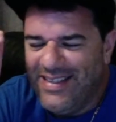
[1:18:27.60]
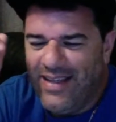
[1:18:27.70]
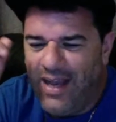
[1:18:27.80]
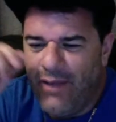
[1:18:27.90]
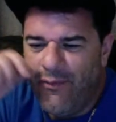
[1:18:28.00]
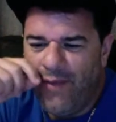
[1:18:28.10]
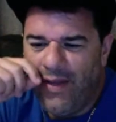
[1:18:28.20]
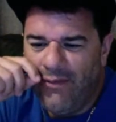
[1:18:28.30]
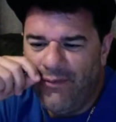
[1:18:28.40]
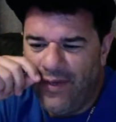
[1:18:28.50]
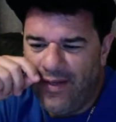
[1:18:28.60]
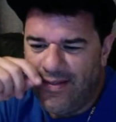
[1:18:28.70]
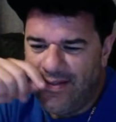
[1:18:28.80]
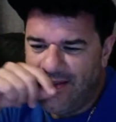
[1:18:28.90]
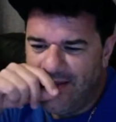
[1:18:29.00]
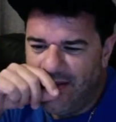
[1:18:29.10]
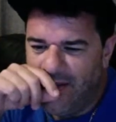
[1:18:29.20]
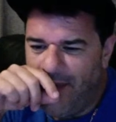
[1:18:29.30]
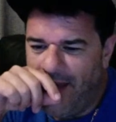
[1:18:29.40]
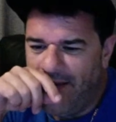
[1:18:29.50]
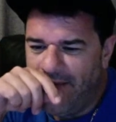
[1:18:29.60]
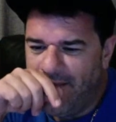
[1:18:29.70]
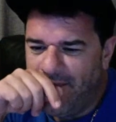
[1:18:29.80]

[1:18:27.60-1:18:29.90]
How you feeling, Fierce? You better?